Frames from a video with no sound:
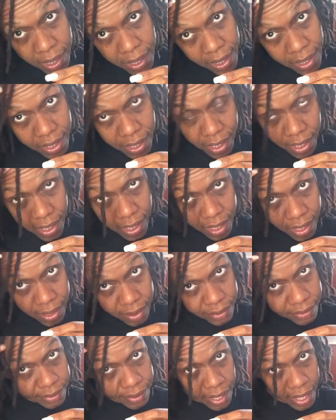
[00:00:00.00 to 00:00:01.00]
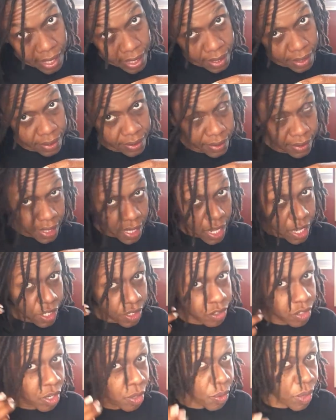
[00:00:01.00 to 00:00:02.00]
then hey,
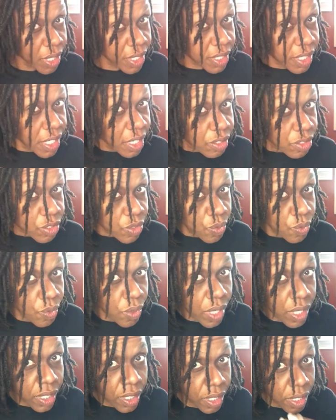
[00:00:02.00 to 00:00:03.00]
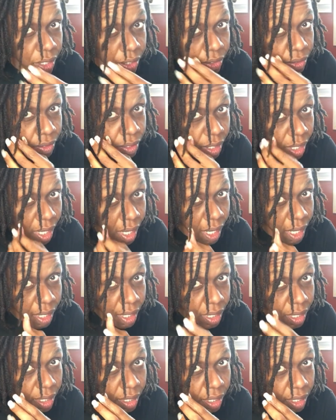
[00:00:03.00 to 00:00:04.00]
you know what? There's one other lock
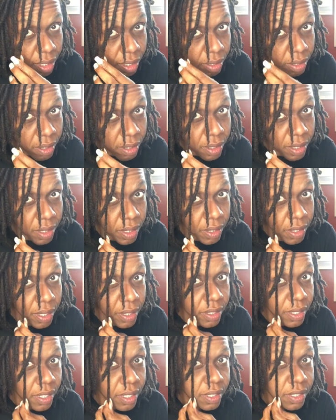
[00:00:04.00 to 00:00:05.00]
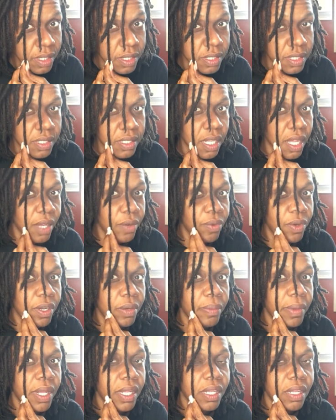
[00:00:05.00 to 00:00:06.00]
on here. I think this is like one of
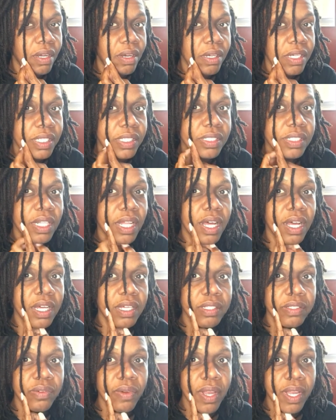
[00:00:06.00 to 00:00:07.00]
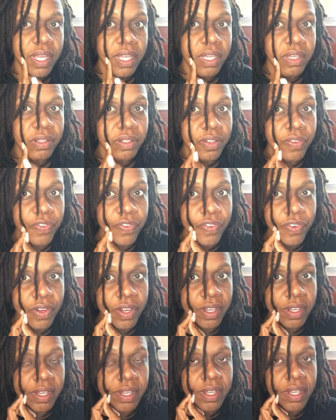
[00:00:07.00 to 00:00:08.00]
my longest locks right here in the
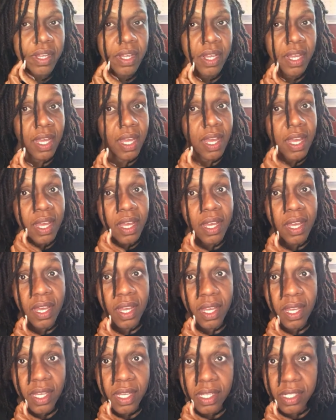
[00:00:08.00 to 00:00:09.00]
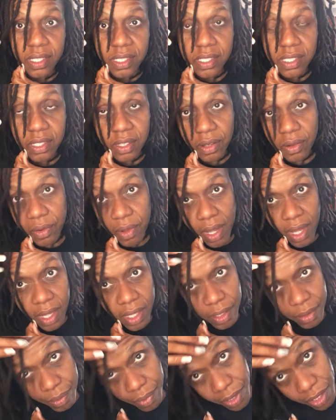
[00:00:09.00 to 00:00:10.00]
front. And so I
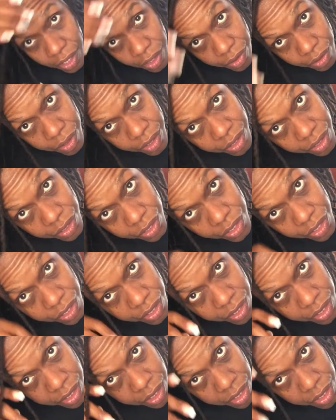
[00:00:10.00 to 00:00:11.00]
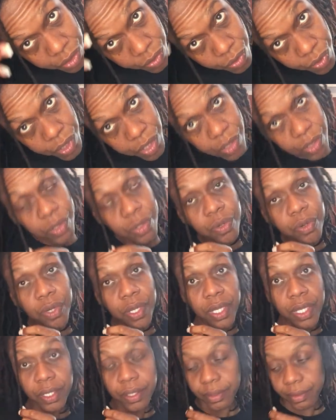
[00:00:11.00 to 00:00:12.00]
am curious just to see real
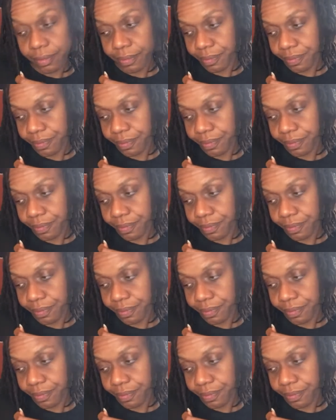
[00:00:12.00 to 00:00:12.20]
quick.